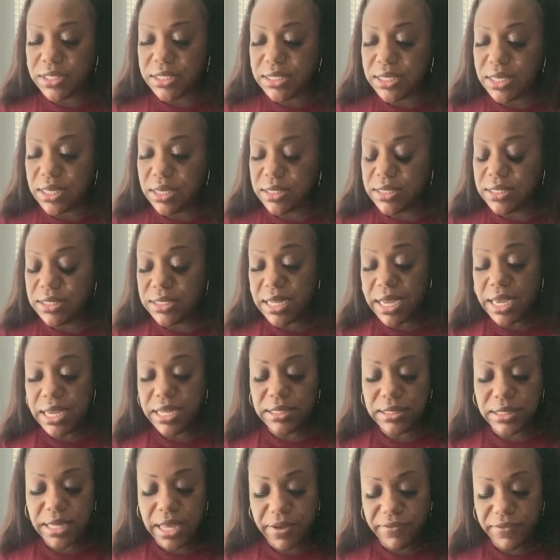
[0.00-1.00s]

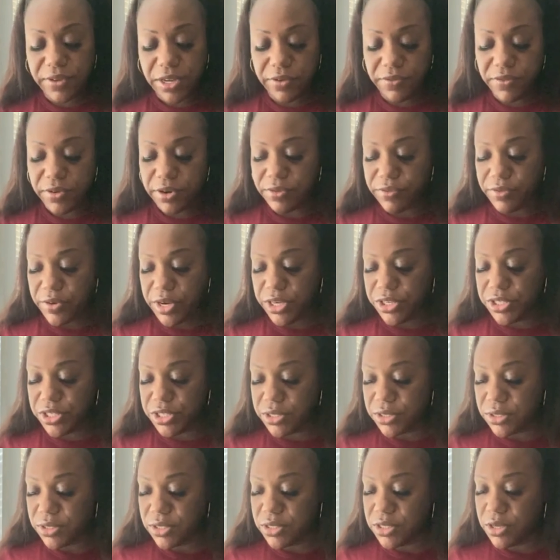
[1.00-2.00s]
states have different
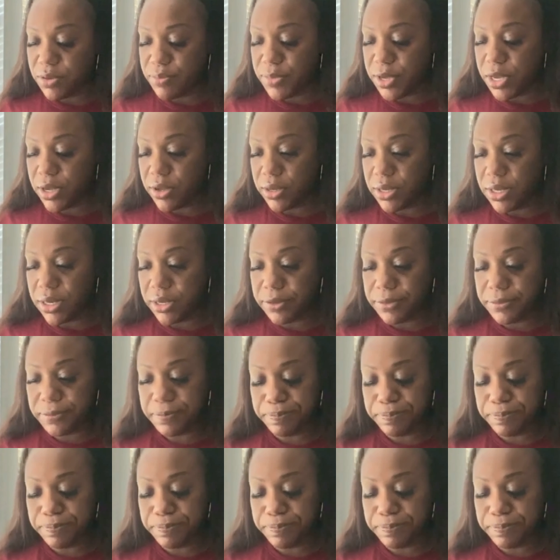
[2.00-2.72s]
regions to mail it.